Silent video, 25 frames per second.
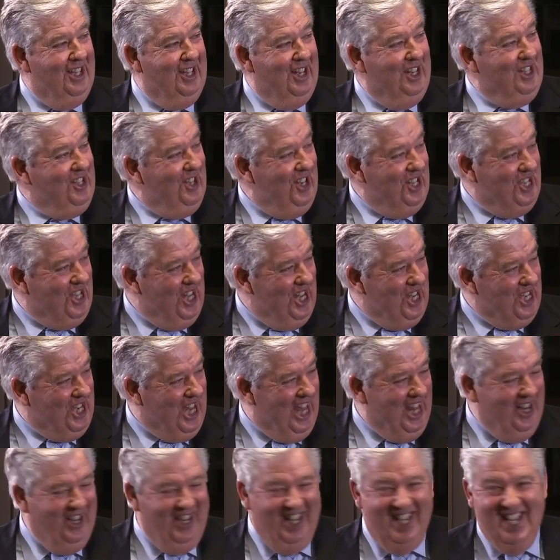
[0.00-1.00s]
No,
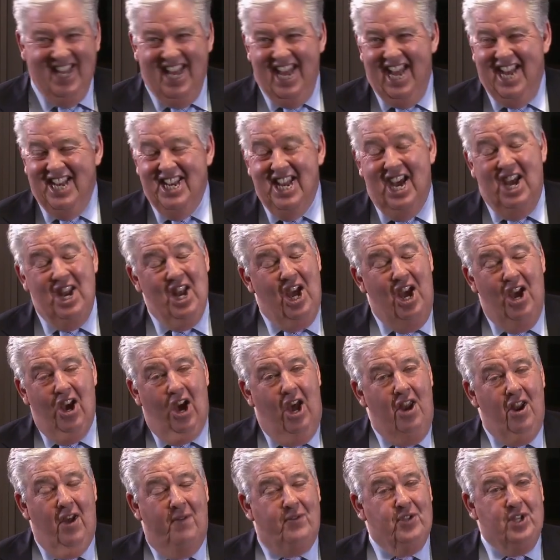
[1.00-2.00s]

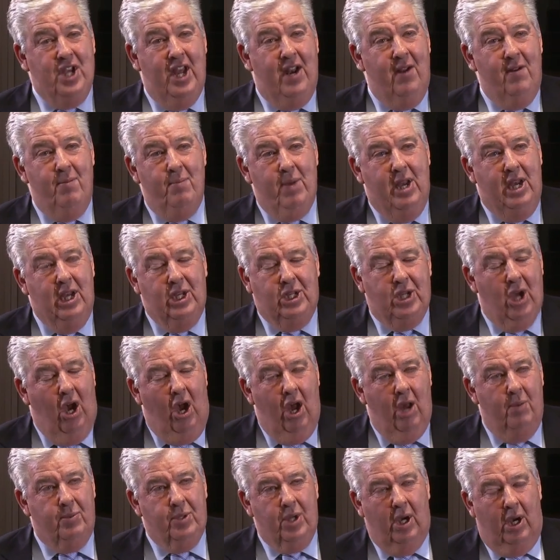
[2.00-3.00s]
and I've said it many
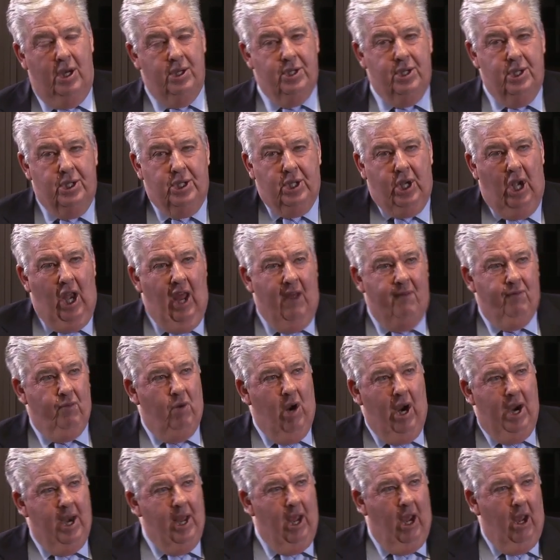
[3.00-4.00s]
times. I just love
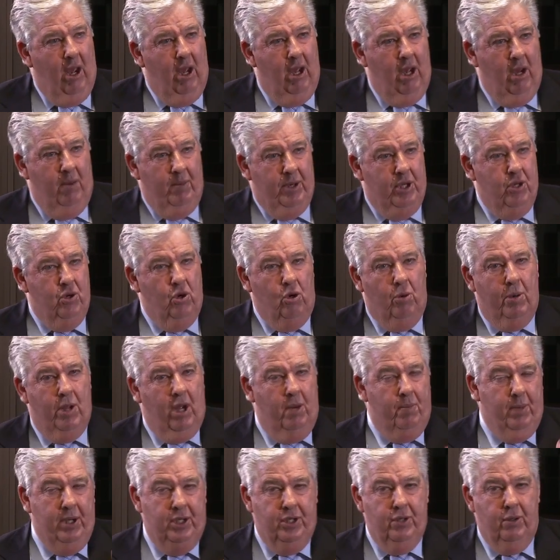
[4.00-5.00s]
radio. I mean, normally
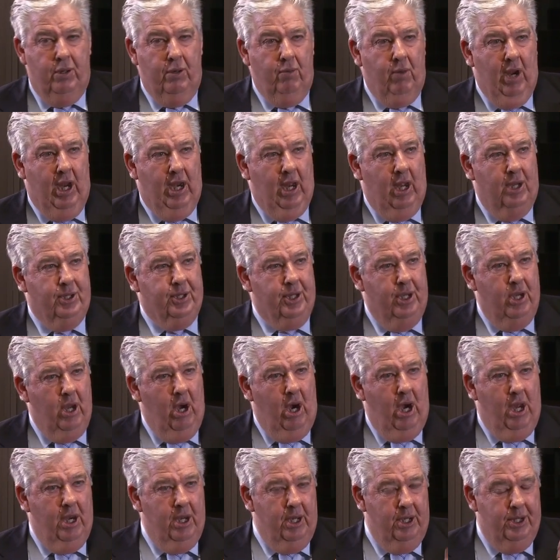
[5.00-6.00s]
I'd be doing radio
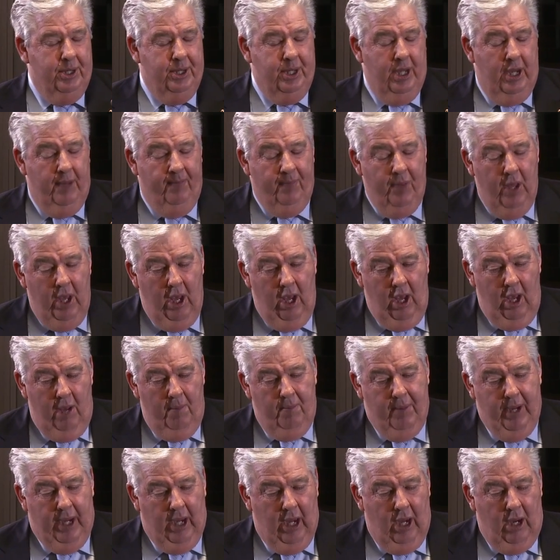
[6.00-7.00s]
tonight
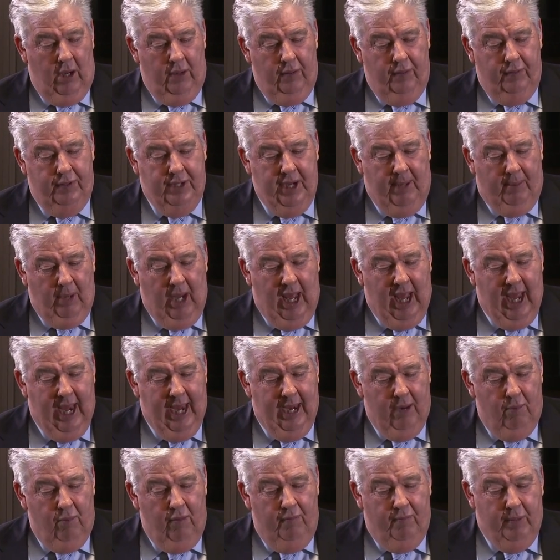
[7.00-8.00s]
on AA,
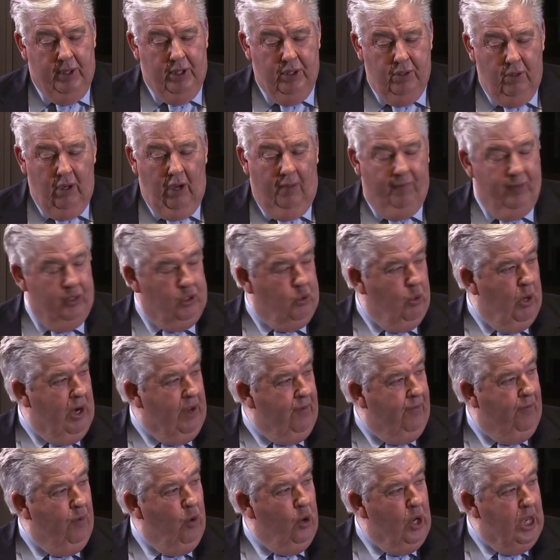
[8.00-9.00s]
and we've been doing it for
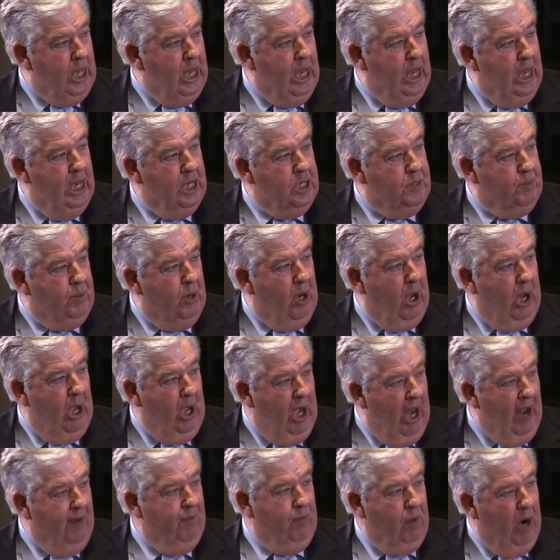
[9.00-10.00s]
24 years. But I
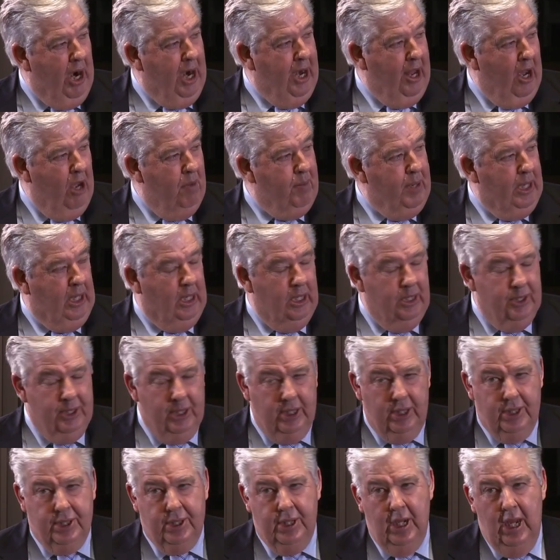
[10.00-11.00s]
love radio because
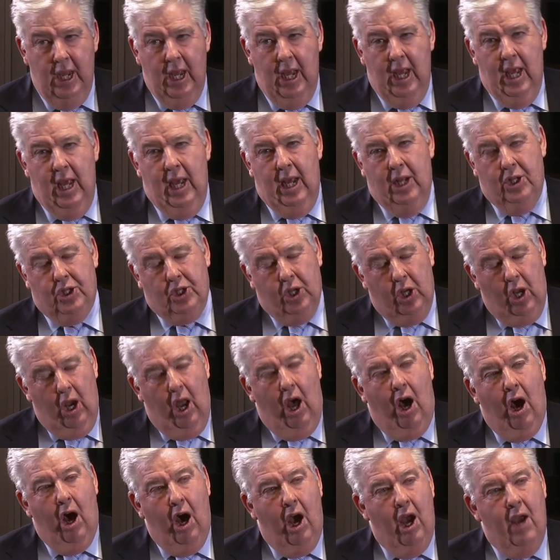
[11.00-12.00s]
it's
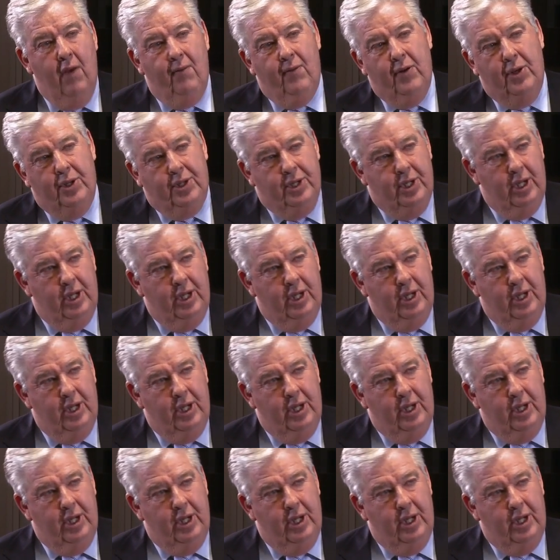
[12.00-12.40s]
live.